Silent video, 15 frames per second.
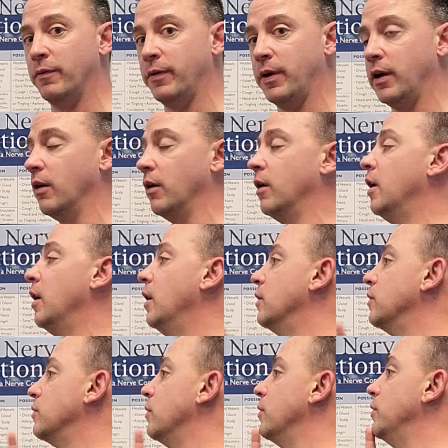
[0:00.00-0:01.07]
finger.
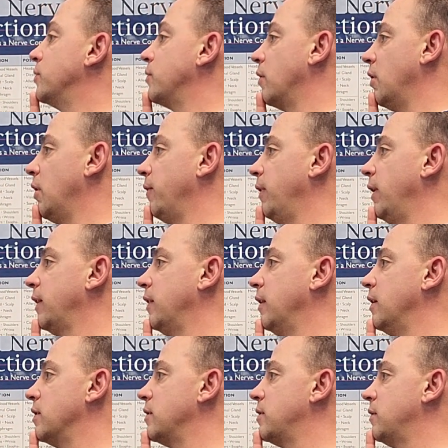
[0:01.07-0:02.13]
So you start off like
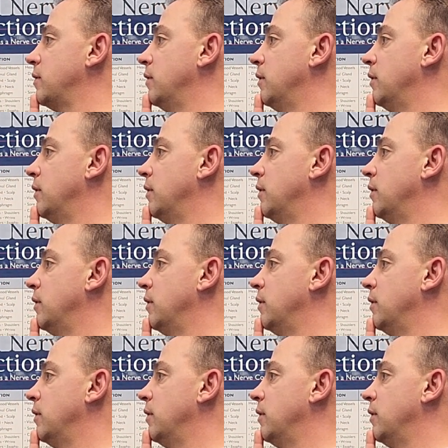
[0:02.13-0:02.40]
this,